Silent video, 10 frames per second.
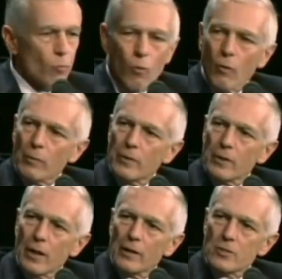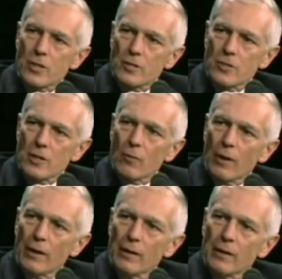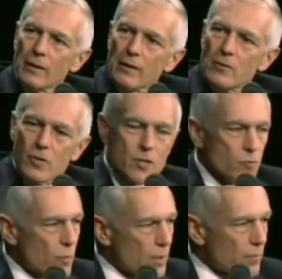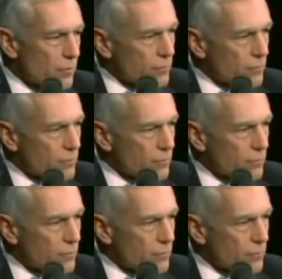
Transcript: war with the United States anyway, since we've